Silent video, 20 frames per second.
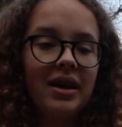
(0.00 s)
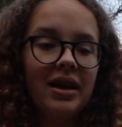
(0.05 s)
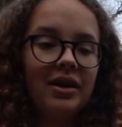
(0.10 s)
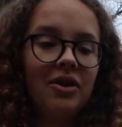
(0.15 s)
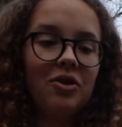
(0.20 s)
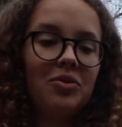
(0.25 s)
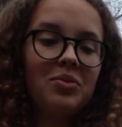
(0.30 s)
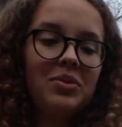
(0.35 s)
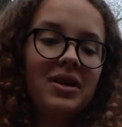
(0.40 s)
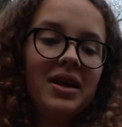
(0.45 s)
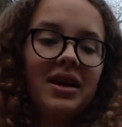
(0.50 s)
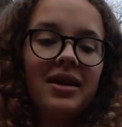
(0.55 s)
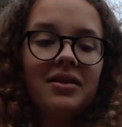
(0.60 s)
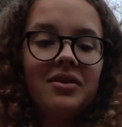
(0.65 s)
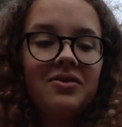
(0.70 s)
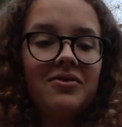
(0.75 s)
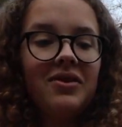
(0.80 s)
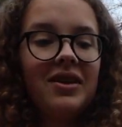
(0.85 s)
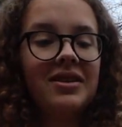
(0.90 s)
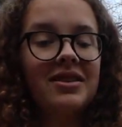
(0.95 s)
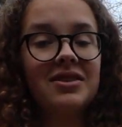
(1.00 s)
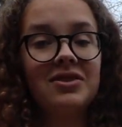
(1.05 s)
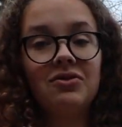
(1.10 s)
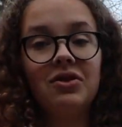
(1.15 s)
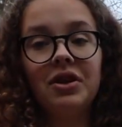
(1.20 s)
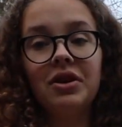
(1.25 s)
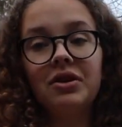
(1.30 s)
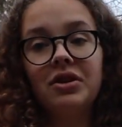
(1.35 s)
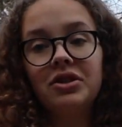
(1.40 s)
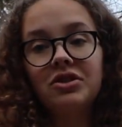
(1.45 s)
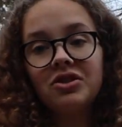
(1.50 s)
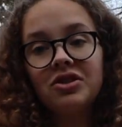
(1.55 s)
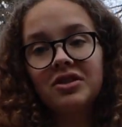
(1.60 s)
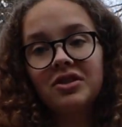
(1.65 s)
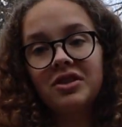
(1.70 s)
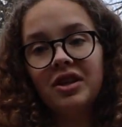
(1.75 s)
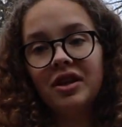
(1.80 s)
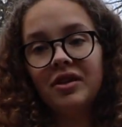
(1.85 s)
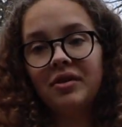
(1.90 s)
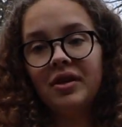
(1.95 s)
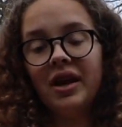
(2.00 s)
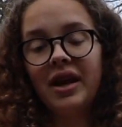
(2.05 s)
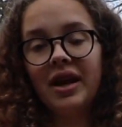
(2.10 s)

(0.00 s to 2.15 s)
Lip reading: I hope that you found this video interesting,